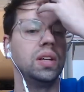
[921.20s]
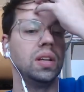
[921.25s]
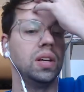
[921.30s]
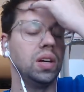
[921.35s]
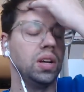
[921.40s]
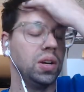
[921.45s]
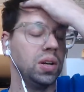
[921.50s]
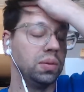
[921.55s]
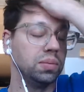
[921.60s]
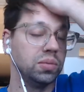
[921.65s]

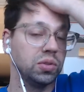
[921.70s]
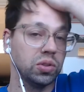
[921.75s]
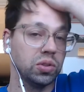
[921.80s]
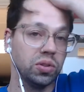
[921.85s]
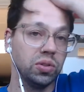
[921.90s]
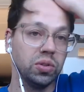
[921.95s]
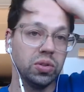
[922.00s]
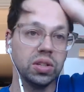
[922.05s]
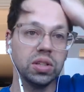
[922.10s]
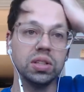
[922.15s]
so you
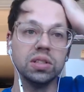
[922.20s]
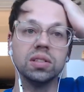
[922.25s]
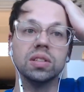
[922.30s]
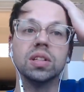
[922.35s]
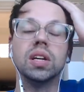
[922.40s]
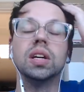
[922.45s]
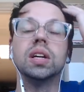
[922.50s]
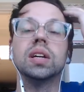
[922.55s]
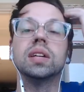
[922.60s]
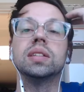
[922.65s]
can
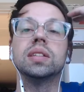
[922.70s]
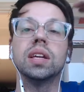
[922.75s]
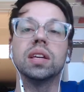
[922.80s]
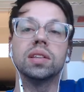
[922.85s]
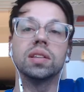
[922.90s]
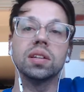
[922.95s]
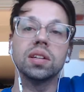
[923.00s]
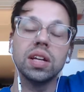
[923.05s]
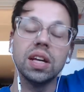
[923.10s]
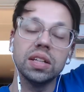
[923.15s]
take the
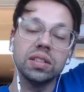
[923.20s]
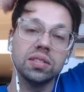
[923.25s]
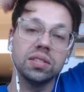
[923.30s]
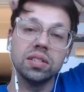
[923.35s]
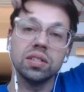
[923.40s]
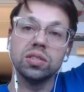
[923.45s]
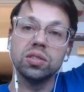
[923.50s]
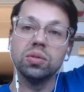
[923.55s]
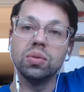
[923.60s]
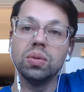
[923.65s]
classes as you
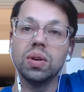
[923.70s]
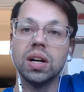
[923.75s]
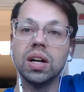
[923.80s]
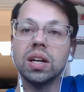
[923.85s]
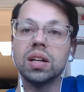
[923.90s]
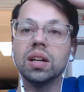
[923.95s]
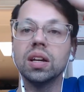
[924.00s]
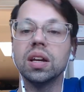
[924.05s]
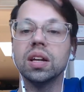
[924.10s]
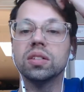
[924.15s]
want
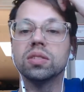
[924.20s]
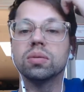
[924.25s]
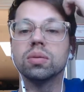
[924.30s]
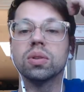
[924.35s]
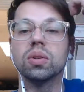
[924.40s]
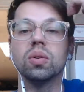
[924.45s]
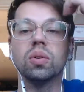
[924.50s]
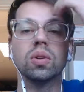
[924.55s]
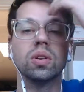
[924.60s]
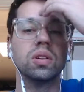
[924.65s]
as a
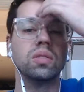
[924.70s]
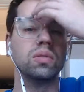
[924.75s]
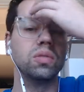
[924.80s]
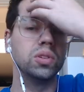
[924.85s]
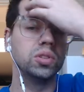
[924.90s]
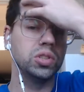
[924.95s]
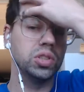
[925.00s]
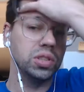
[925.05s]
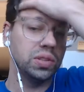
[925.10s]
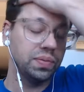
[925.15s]
recorded version.
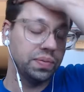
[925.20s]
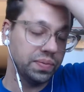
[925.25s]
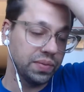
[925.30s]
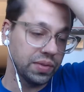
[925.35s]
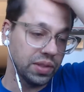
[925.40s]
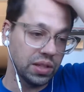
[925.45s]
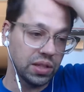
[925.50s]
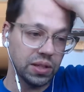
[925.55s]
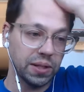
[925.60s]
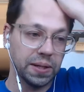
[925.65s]

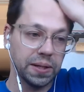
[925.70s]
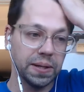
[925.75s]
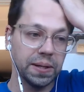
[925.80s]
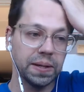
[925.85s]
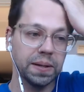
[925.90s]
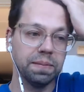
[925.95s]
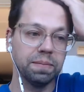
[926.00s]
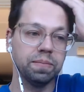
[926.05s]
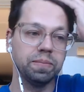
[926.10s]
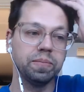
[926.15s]
Um,
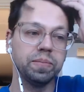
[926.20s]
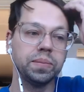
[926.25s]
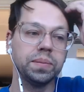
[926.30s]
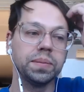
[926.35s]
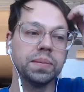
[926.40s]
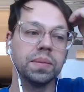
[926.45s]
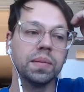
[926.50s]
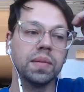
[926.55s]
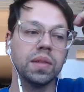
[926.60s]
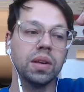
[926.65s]

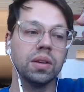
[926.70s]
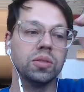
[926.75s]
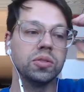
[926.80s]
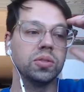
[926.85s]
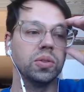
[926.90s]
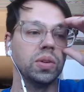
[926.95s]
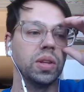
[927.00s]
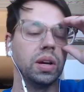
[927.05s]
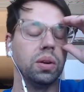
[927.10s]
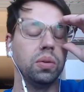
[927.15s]
so that
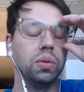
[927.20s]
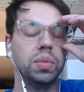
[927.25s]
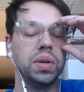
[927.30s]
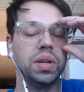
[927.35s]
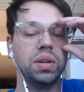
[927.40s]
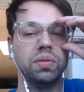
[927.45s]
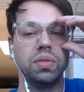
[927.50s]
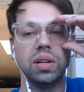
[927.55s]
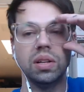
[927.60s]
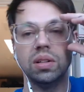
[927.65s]
will be
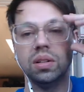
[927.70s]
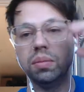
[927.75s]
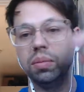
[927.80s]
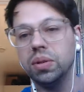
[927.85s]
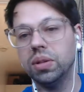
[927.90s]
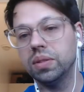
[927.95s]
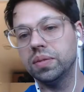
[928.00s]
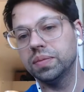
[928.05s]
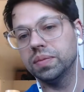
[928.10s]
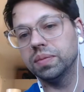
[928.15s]
available.
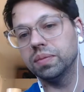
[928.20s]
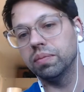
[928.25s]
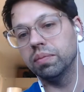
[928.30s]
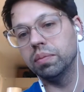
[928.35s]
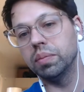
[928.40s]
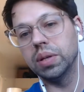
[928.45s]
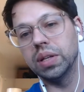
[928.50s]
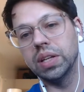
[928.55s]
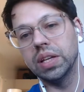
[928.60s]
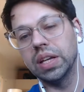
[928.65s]
But
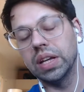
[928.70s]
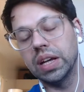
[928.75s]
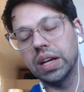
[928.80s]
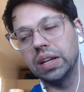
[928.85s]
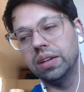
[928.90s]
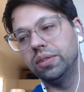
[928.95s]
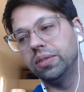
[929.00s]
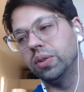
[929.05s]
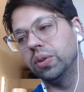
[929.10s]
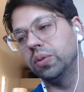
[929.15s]
yeah, I
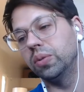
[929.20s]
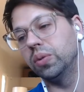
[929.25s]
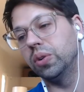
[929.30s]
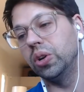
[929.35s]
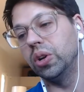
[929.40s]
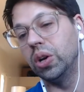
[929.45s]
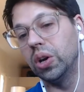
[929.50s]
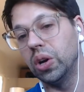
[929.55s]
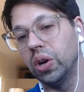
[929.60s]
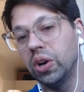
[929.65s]
don't
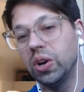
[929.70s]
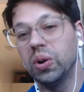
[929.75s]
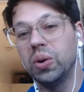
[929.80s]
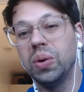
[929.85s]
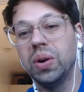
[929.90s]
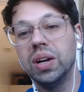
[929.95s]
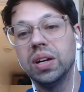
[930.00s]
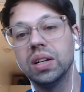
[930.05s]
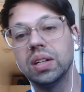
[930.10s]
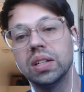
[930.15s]
know.
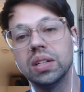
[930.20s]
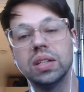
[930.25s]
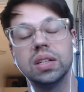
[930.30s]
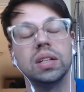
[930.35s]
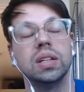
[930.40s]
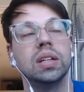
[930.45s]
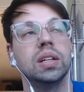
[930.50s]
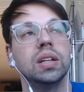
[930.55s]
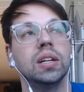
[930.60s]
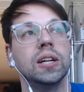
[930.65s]

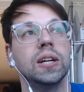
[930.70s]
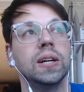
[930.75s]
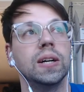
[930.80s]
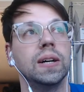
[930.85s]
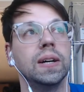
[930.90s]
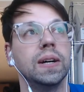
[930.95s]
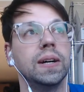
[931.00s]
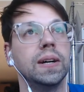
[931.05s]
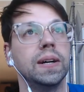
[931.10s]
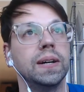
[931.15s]

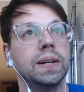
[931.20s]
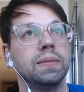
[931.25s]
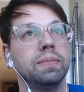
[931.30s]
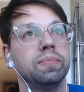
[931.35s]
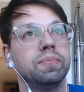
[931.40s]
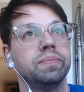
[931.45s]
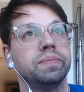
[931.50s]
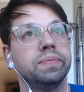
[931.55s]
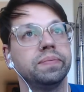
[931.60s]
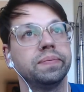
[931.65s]
Um,
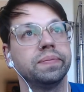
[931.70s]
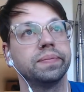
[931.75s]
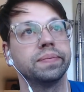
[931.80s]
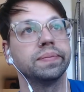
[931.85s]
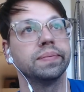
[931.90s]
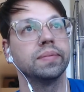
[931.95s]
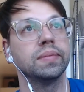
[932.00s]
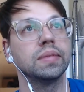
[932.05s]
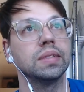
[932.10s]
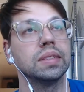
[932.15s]

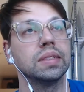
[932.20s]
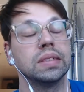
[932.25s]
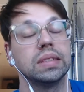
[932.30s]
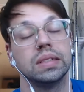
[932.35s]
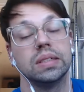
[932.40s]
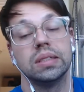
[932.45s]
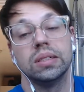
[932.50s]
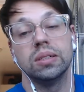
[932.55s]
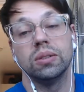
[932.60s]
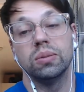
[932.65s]

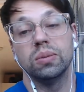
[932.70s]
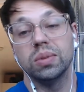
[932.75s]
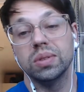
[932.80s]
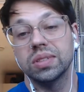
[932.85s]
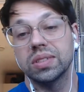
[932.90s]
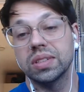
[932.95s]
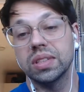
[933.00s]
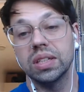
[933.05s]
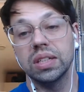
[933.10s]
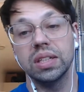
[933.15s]
we'll
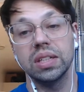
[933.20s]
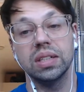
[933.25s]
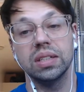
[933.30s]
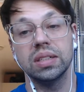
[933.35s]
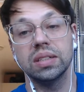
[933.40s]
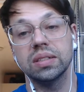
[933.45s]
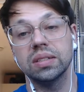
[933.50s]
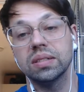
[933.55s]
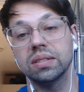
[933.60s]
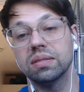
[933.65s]
see.
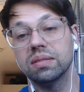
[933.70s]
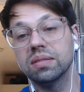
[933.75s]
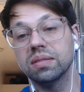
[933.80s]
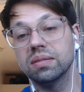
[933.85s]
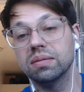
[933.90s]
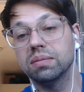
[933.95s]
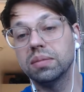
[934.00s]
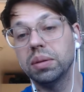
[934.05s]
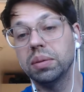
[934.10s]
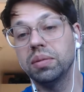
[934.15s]
Maybe
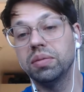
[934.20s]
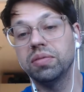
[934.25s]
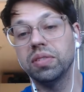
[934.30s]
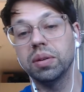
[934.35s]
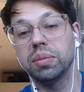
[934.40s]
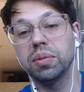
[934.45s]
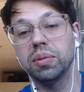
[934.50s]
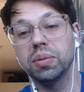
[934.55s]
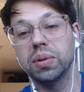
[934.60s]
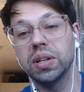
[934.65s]

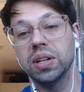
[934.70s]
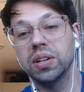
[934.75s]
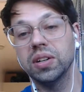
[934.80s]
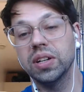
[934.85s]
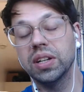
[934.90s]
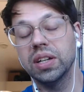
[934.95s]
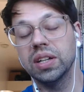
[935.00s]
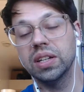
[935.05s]
February,